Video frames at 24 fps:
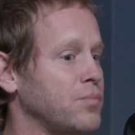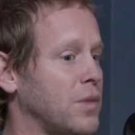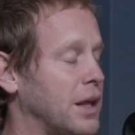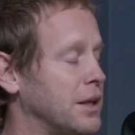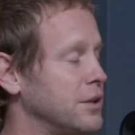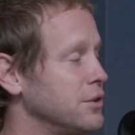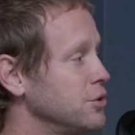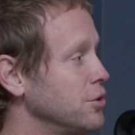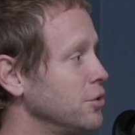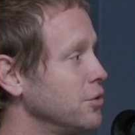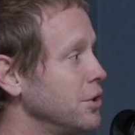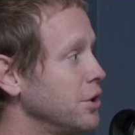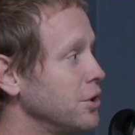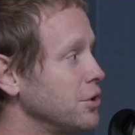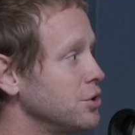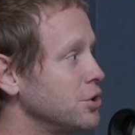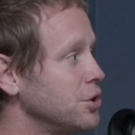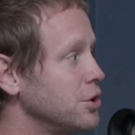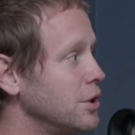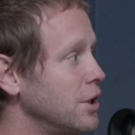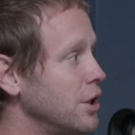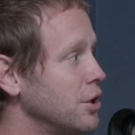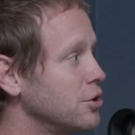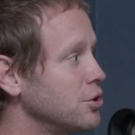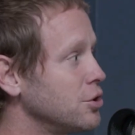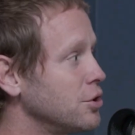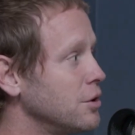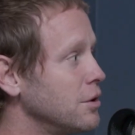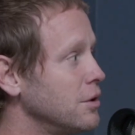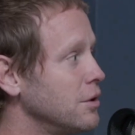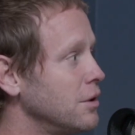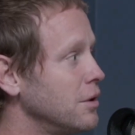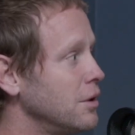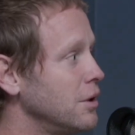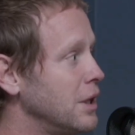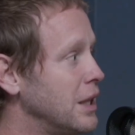And so they're they're
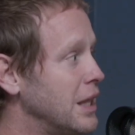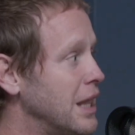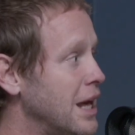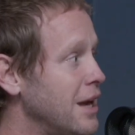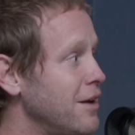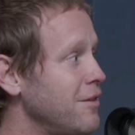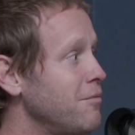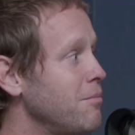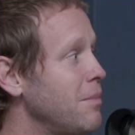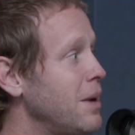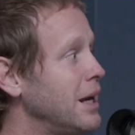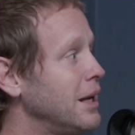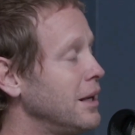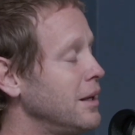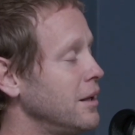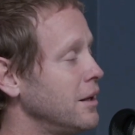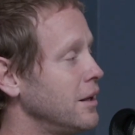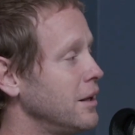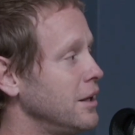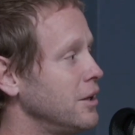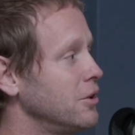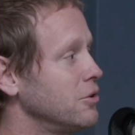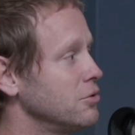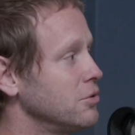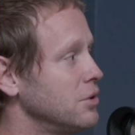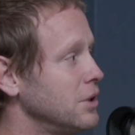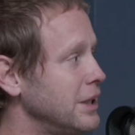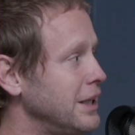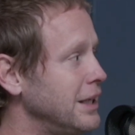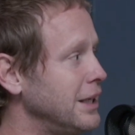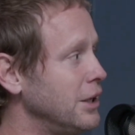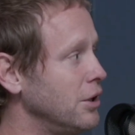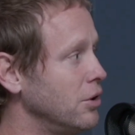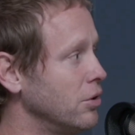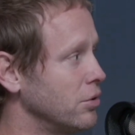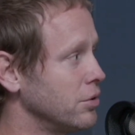they've made it
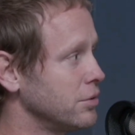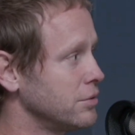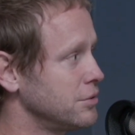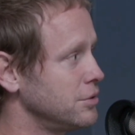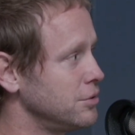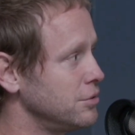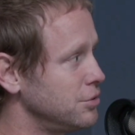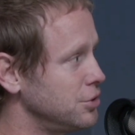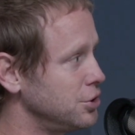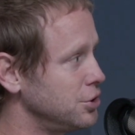illegal to